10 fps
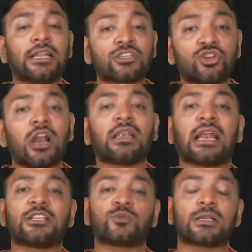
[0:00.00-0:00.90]
does not
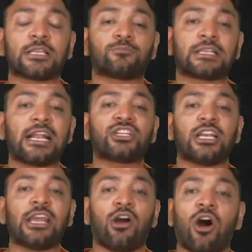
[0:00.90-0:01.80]
transfer
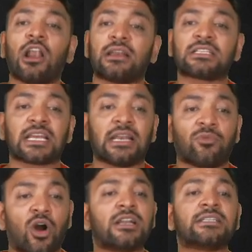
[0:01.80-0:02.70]
substantially all risk and
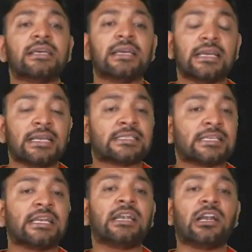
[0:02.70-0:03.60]
rewards
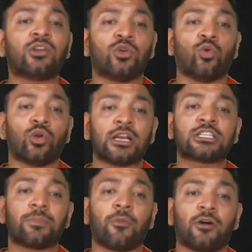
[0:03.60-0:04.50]
incidental to the
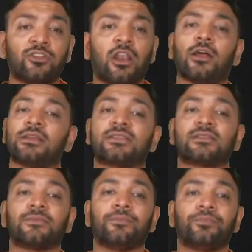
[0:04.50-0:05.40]
ownership of the
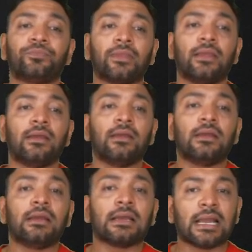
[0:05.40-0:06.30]
lorries.
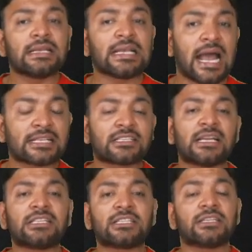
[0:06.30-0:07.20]
Guys, as
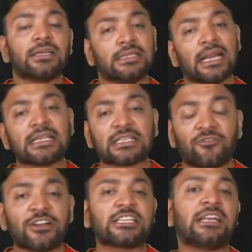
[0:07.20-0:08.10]
such, that is
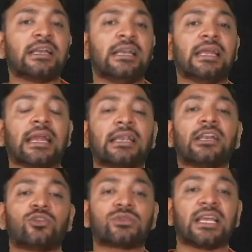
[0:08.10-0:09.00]
sufficient
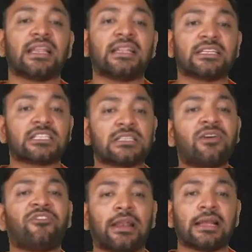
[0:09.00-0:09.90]
indicator to say that this is a
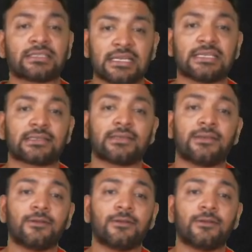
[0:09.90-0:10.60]
finance lease.